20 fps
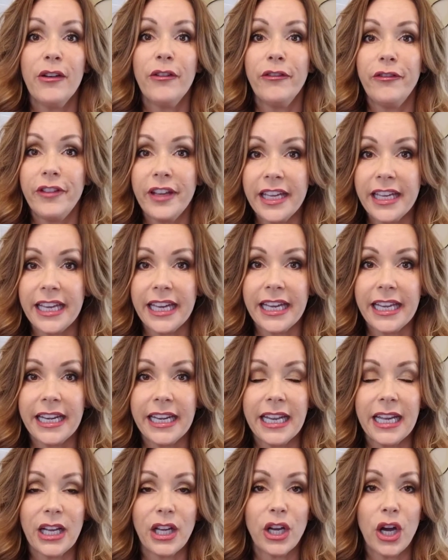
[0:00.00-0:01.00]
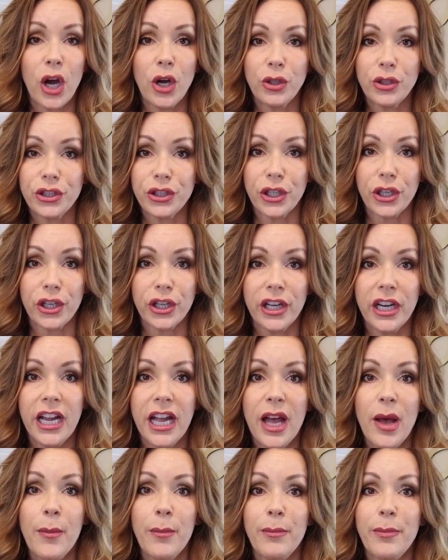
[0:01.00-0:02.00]
vegan, kosher,
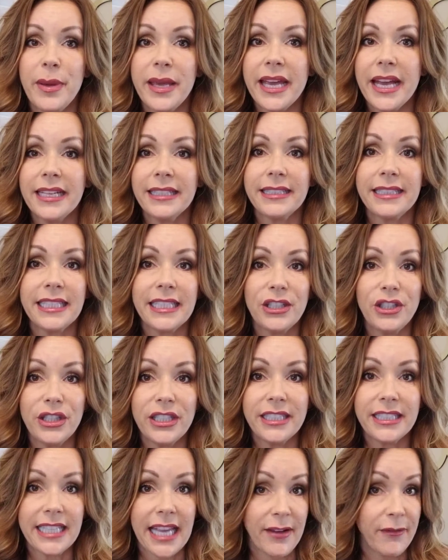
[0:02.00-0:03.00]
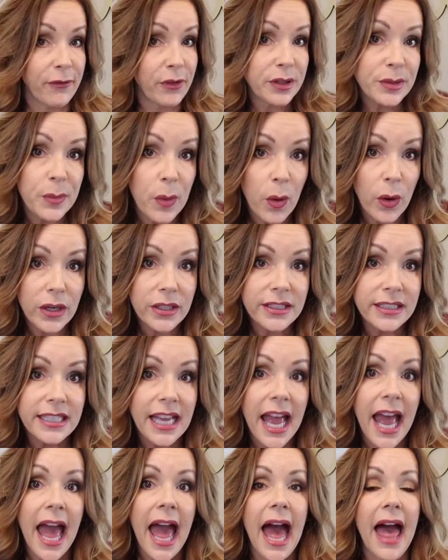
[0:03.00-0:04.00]
BSCG safe for sports,
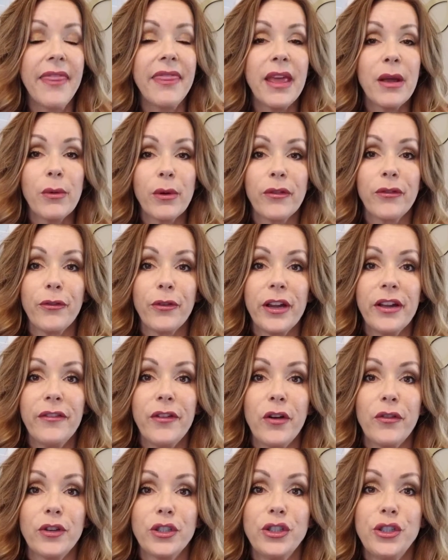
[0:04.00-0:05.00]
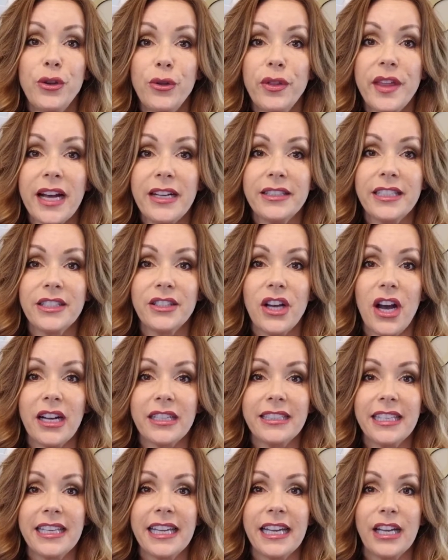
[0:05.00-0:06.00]
and they were free of over 2,000
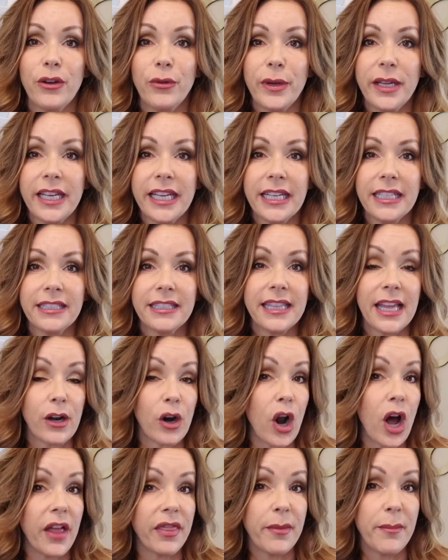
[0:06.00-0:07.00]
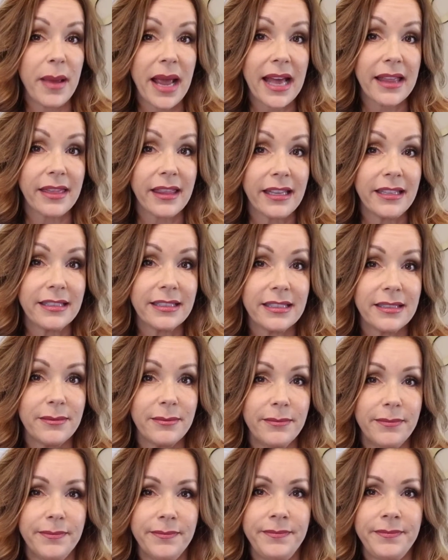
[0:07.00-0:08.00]
toxic ingredients that are on the banned list.
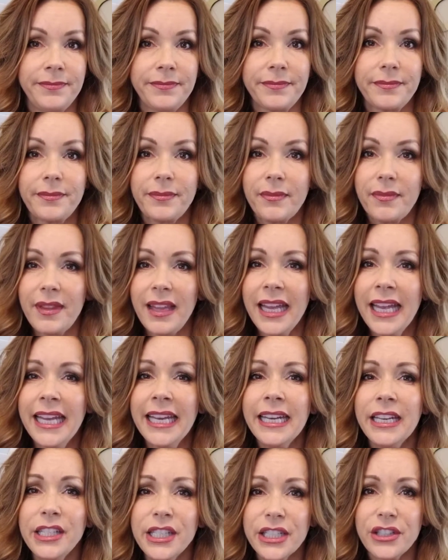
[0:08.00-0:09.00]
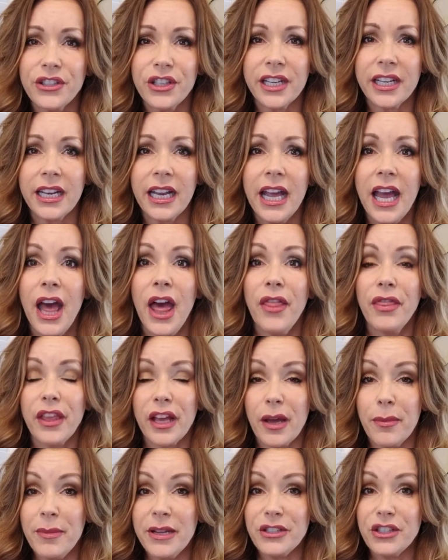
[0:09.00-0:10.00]
In addition, the
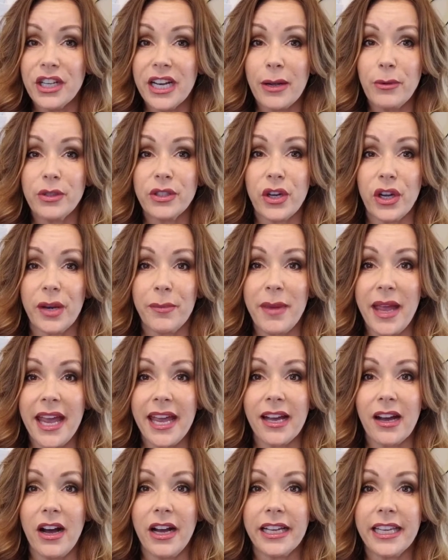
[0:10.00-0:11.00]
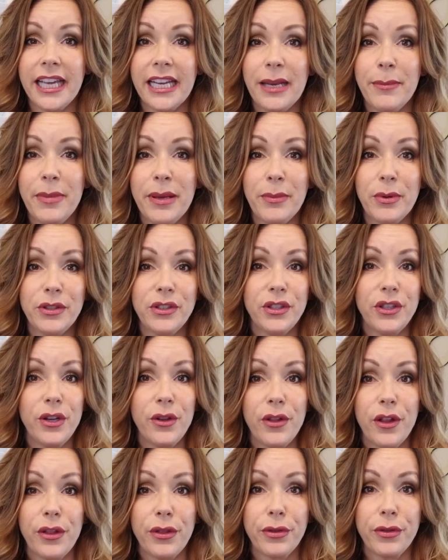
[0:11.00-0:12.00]
commission I was going to make on getting people to do
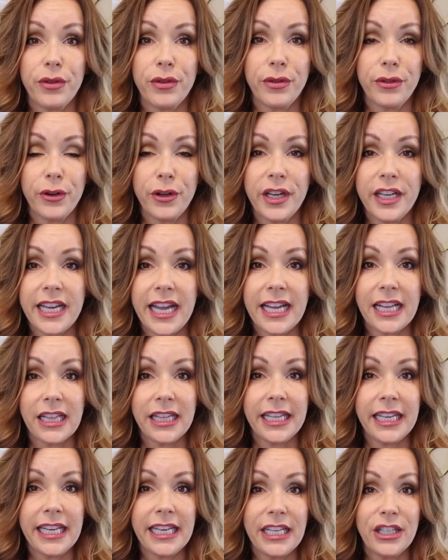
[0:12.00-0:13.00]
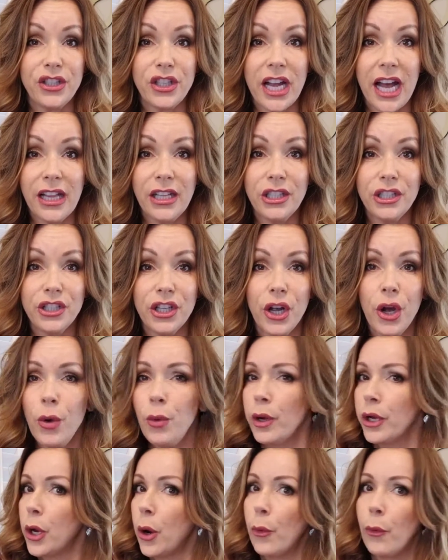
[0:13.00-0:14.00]
the 30-day clean eating challenge
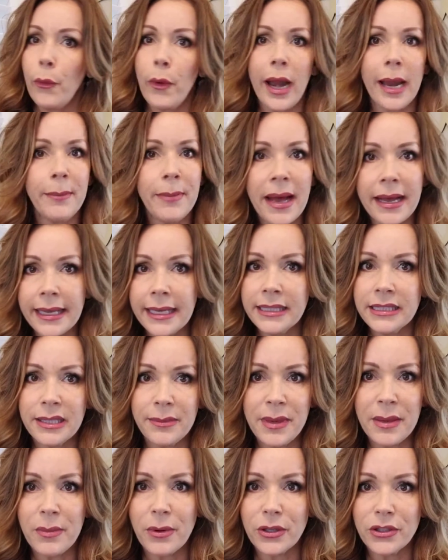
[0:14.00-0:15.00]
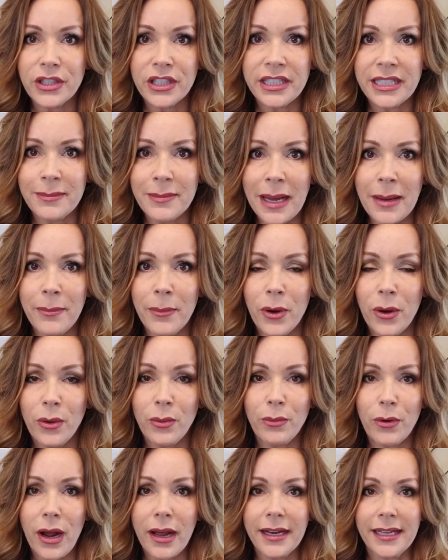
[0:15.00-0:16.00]
would go right back into me purchasing my
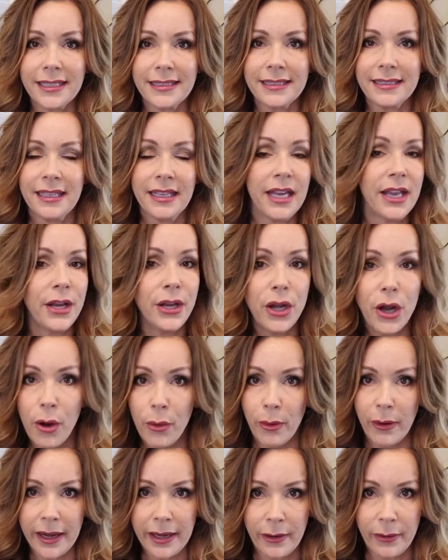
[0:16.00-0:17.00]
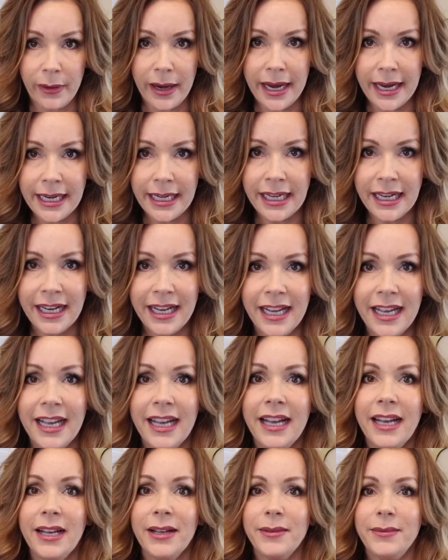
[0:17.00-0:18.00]
own products. No brainer, right?
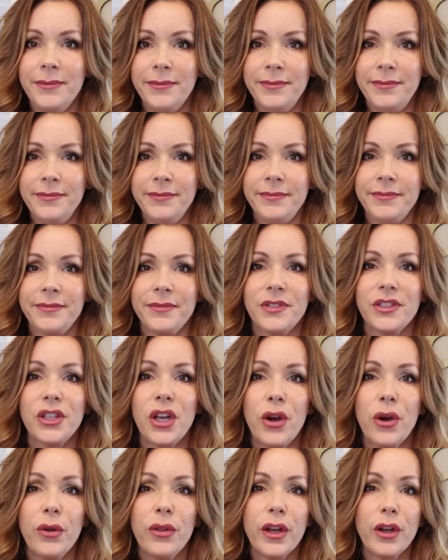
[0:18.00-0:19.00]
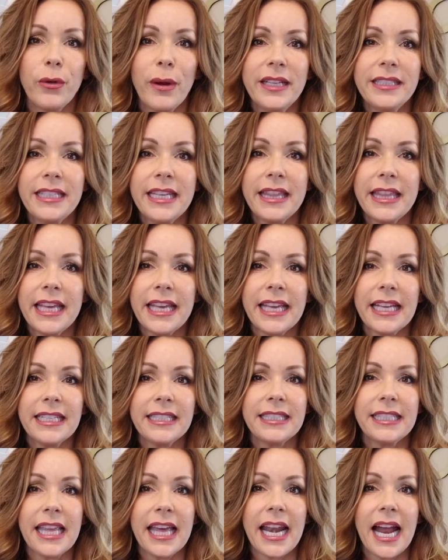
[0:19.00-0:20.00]
So the crazy thing
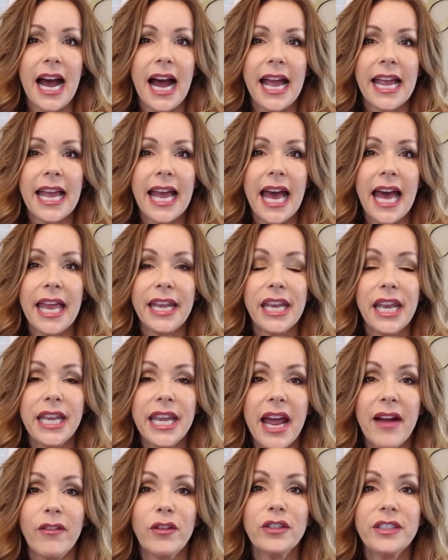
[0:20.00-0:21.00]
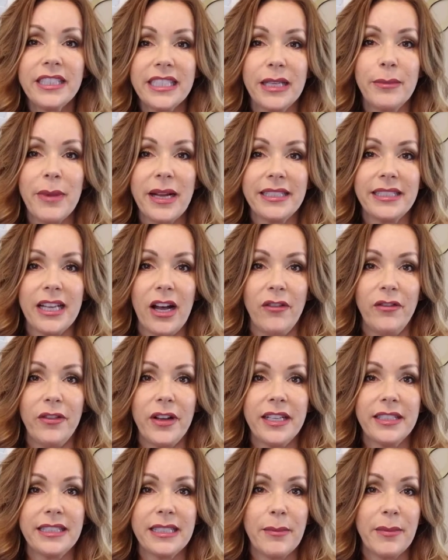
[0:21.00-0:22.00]
is that I had never seen myself
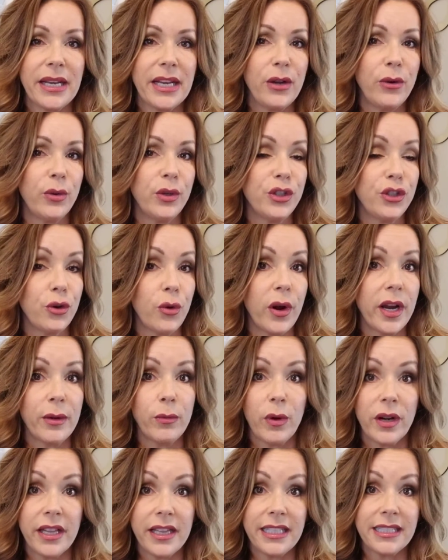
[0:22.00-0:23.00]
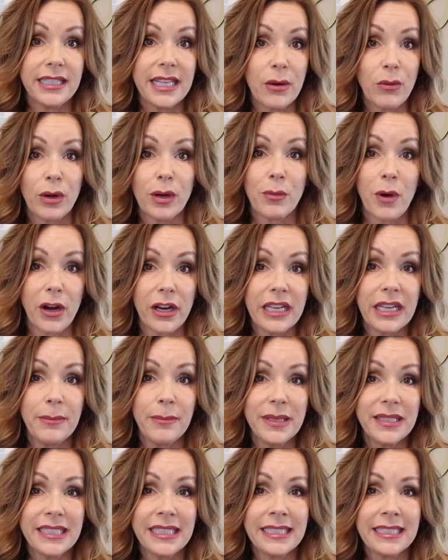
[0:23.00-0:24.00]
as somebody who would join one of these network marketing
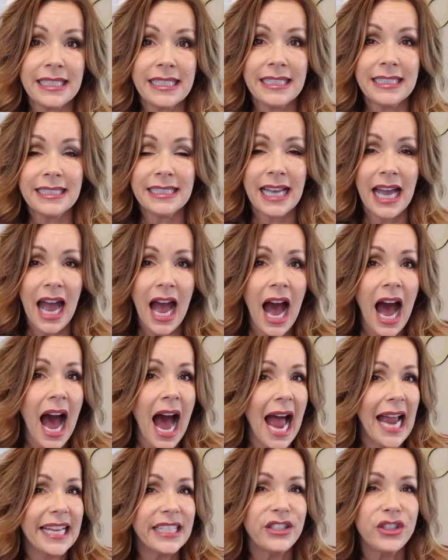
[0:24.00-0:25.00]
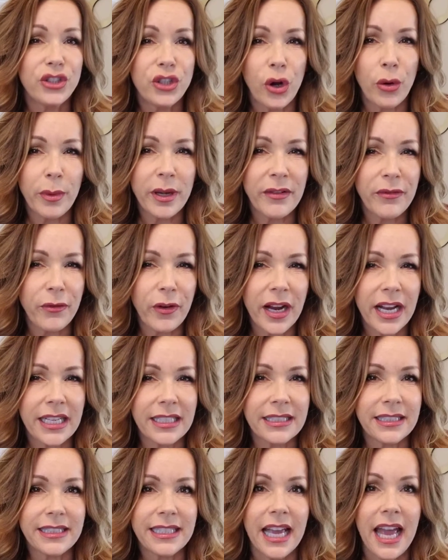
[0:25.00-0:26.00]
businesses. I had so many
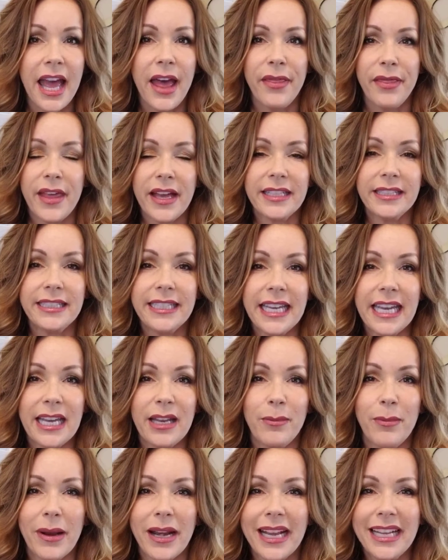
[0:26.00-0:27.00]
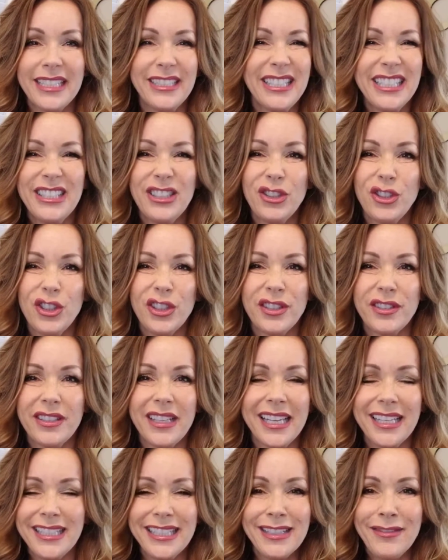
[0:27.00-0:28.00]
friends that did, but it
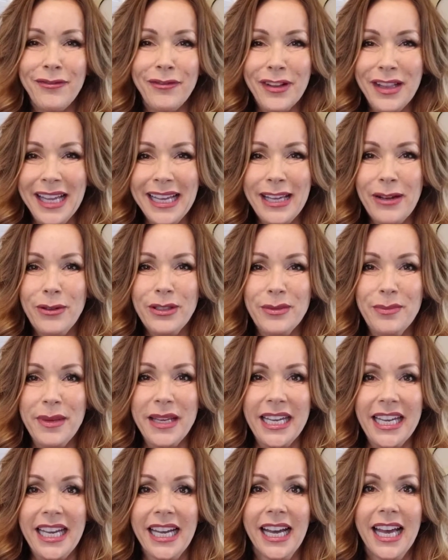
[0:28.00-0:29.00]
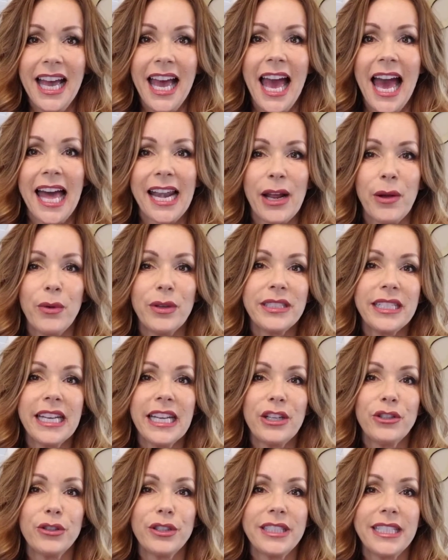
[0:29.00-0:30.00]
didn't feel like it was me. And I wasn't
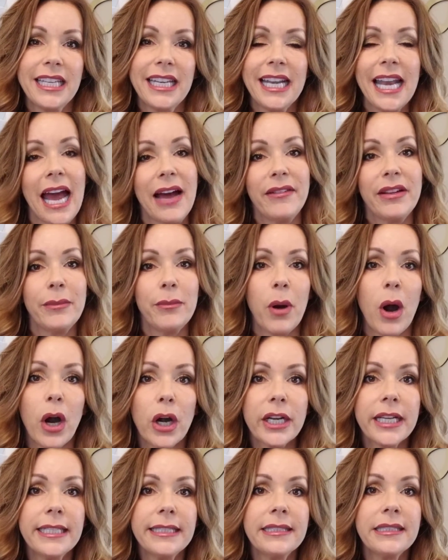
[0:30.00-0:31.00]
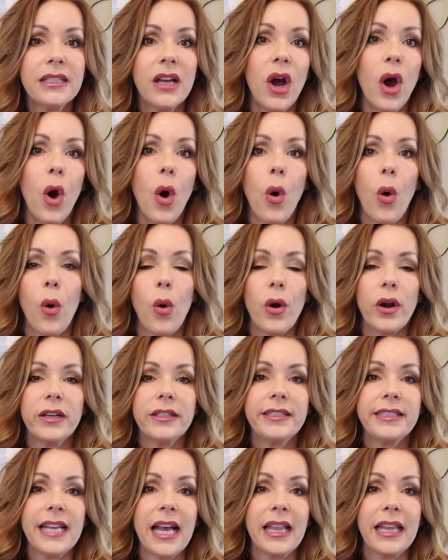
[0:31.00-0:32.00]
interested in having parties or
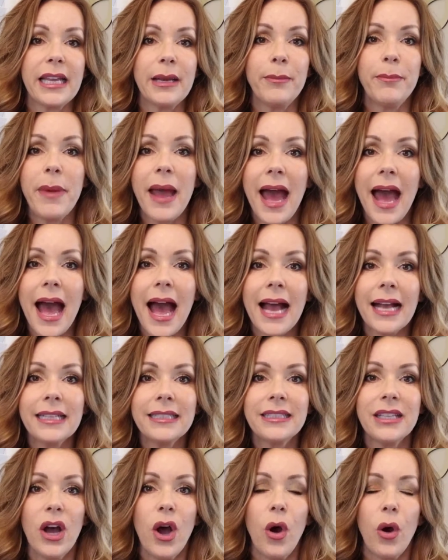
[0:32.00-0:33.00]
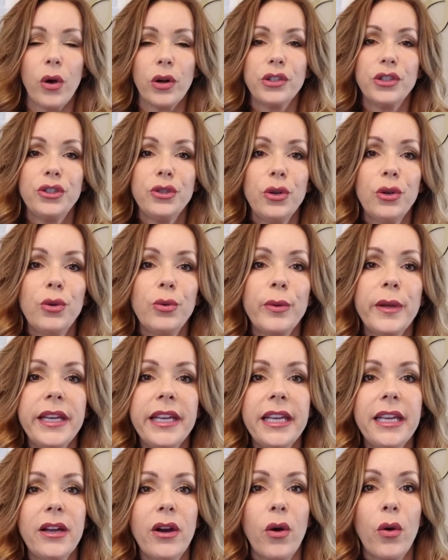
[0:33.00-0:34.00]
selling bags or
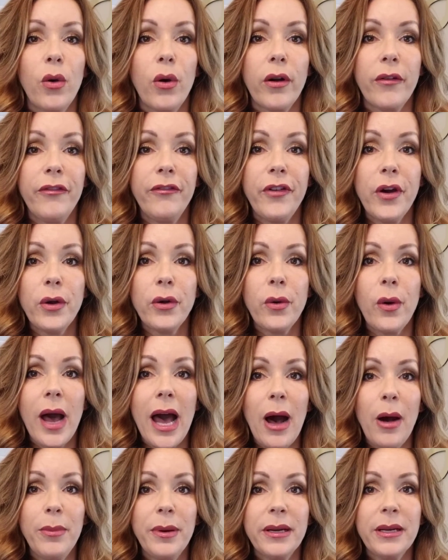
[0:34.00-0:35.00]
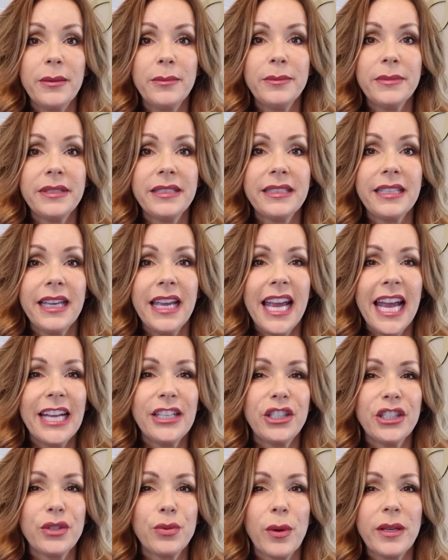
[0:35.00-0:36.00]
jewelry or photo albums. It
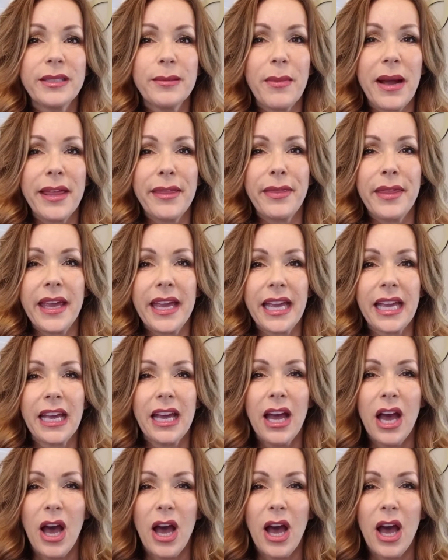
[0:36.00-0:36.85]
just wasn't my thing.